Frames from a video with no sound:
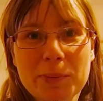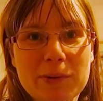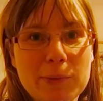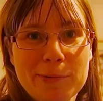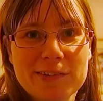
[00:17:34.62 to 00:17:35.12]

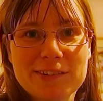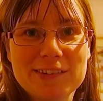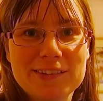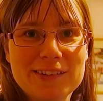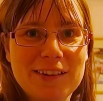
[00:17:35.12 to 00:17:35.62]
many were
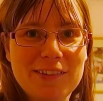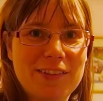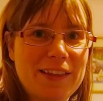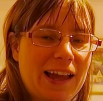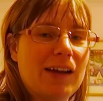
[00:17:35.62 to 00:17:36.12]
printed, and so
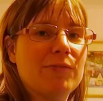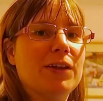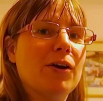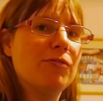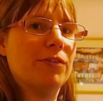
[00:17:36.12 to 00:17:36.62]
they have
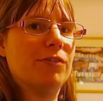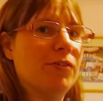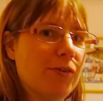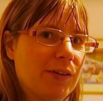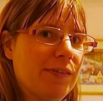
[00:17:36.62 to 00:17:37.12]
the
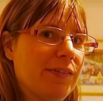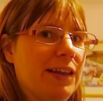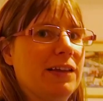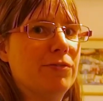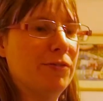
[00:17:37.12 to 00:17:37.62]
overstock and they're
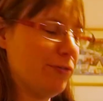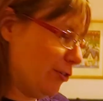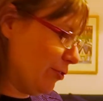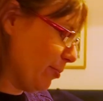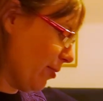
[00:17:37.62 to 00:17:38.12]
selling it for a reduced